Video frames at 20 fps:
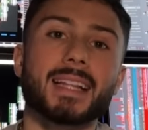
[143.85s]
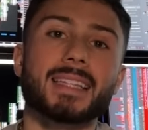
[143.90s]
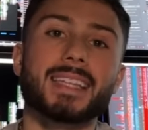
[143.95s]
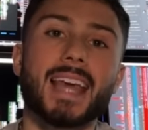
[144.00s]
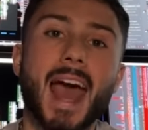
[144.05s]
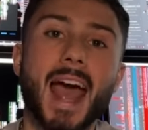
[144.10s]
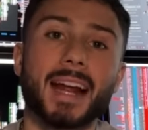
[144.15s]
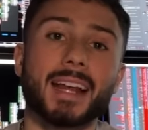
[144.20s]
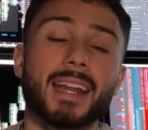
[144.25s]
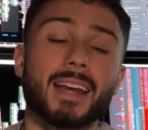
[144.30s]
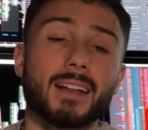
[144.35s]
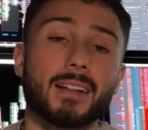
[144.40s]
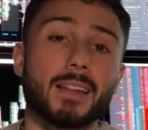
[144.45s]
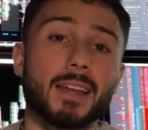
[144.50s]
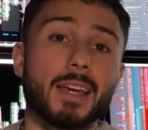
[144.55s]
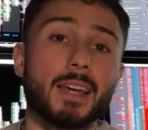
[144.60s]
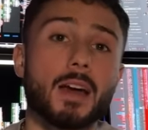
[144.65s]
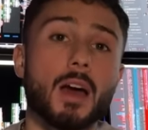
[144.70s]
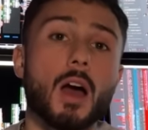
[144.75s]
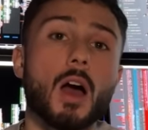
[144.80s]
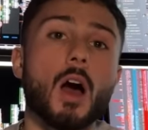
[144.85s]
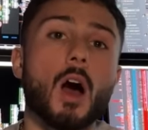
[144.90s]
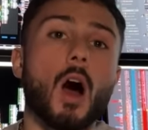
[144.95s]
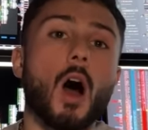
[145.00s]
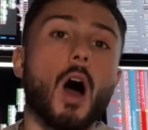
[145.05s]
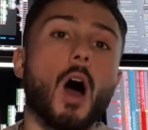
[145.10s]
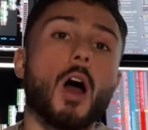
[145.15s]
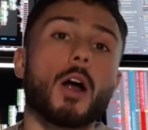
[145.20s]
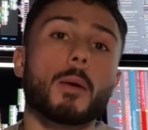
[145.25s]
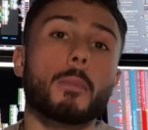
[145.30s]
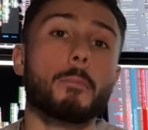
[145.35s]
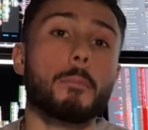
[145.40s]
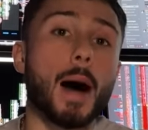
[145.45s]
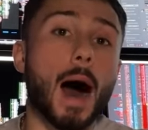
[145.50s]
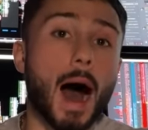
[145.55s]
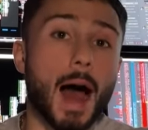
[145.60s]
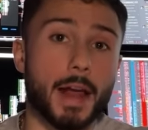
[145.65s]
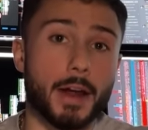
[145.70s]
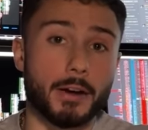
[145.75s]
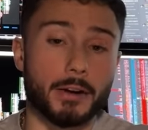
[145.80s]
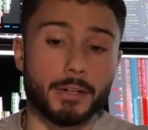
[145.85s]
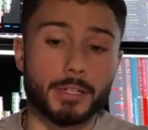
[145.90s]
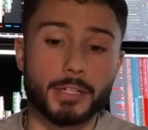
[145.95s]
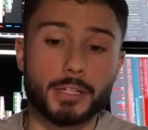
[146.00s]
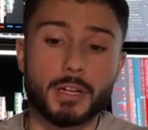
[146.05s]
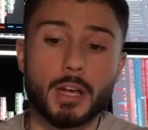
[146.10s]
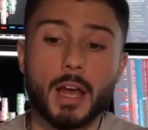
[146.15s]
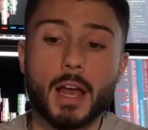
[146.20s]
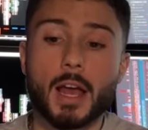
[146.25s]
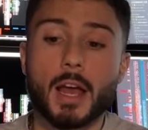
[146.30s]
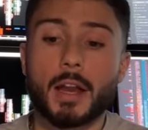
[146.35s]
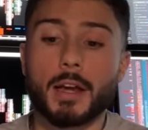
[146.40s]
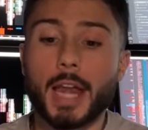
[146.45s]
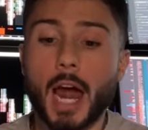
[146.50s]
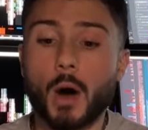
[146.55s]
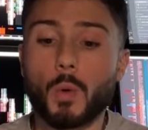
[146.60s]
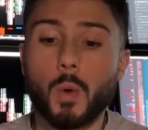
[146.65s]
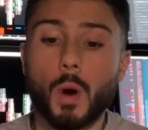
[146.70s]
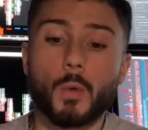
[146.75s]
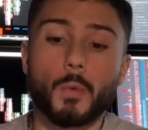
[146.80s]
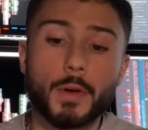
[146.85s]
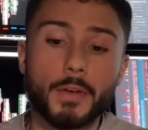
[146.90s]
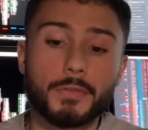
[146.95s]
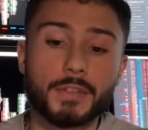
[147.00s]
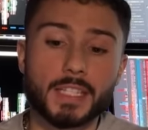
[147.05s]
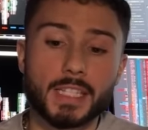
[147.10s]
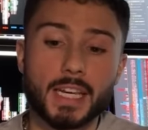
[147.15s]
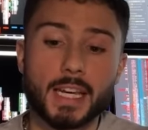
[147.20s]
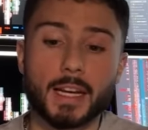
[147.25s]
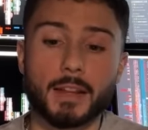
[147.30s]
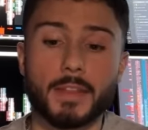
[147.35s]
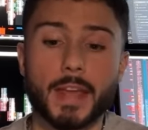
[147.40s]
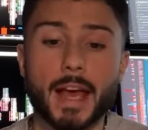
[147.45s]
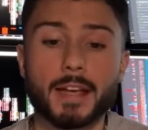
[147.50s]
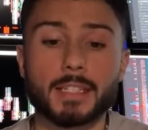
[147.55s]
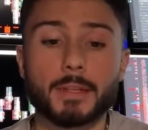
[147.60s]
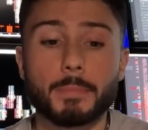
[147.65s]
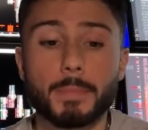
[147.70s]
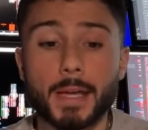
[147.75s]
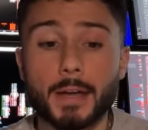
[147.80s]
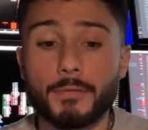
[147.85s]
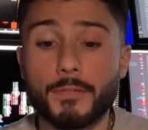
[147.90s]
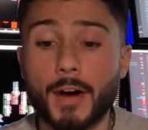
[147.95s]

technically are buyers. Now, what we've seen in the S&P